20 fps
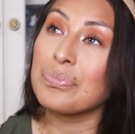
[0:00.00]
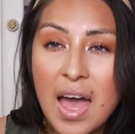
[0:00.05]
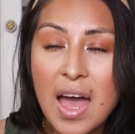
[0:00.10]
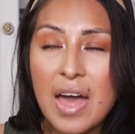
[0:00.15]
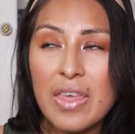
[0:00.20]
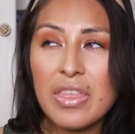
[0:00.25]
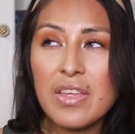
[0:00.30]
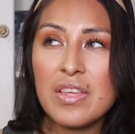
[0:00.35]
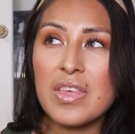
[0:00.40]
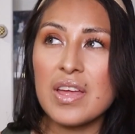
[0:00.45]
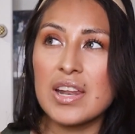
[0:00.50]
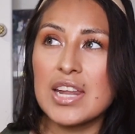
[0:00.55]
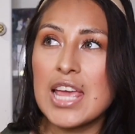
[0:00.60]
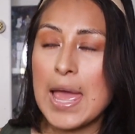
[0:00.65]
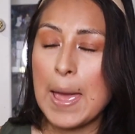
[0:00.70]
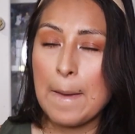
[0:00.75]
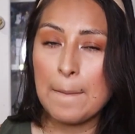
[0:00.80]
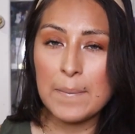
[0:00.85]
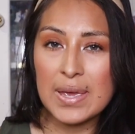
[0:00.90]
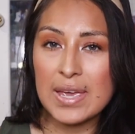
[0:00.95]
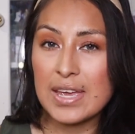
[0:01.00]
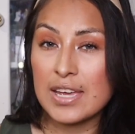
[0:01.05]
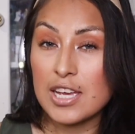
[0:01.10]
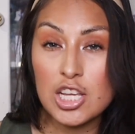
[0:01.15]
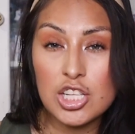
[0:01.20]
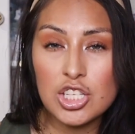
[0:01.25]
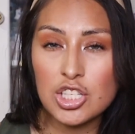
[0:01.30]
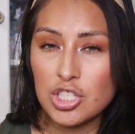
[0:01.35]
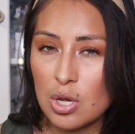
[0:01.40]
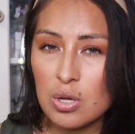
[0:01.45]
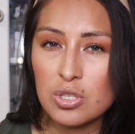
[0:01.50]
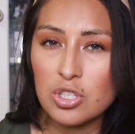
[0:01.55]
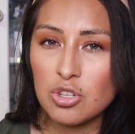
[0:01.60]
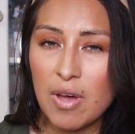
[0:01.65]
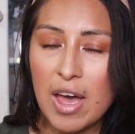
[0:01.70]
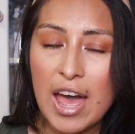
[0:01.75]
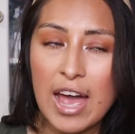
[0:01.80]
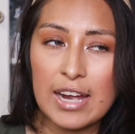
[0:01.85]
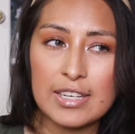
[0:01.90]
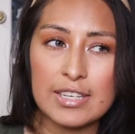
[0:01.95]
Other than him being so
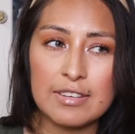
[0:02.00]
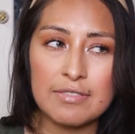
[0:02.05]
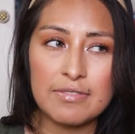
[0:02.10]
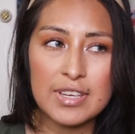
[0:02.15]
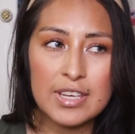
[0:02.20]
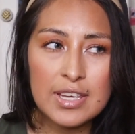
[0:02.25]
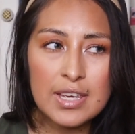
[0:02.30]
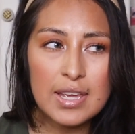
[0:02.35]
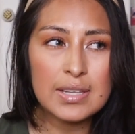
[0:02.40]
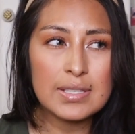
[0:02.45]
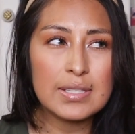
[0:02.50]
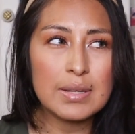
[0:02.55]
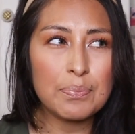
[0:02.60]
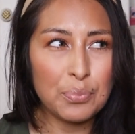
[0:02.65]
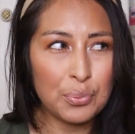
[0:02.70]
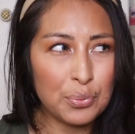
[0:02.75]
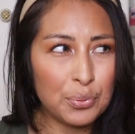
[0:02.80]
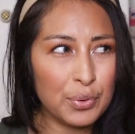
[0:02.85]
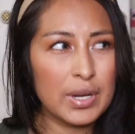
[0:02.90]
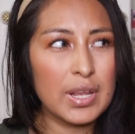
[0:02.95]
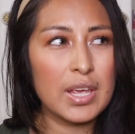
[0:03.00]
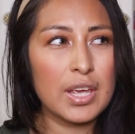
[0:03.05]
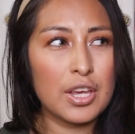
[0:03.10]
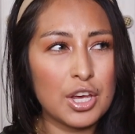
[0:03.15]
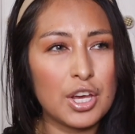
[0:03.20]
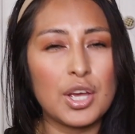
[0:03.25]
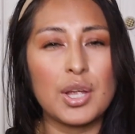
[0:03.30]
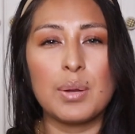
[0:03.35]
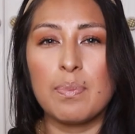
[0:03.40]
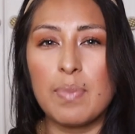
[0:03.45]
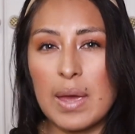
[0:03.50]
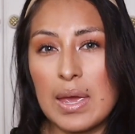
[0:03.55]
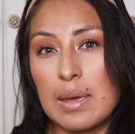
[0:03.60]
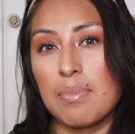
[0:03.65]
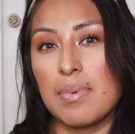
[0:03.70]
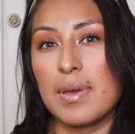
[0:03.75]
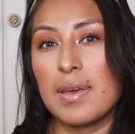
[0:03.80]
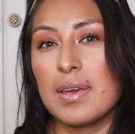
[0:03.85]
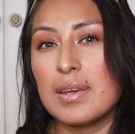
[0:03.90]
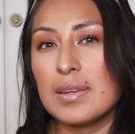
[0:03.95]
active, he is a pretty good
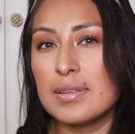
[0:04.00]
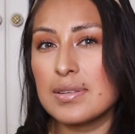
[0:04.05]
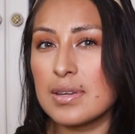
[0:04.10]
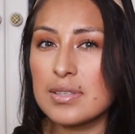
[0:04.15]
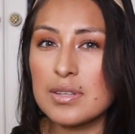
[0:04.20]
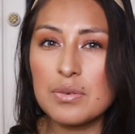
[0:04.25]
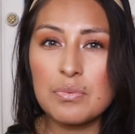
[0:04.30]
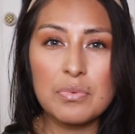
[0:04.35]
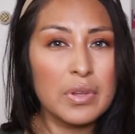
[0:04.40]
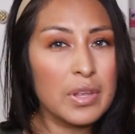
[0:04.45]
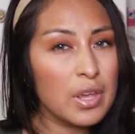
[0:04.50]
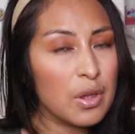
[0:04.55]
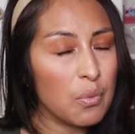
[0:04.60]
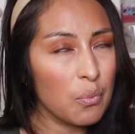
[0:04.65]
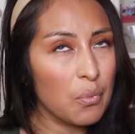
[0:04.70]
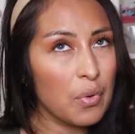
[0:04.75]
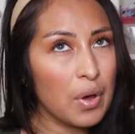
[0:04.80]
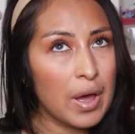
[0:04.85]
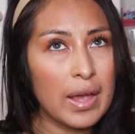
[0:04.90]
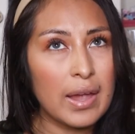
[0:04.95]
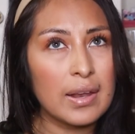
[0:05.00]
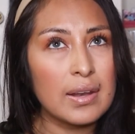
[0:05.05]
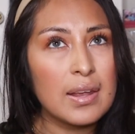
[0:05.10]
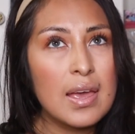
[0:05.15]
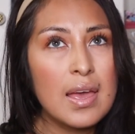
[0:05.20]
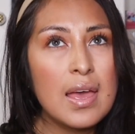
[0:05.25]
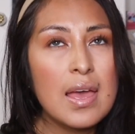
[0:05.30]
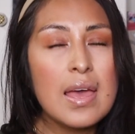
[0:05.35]
baby. He doesn't really whine.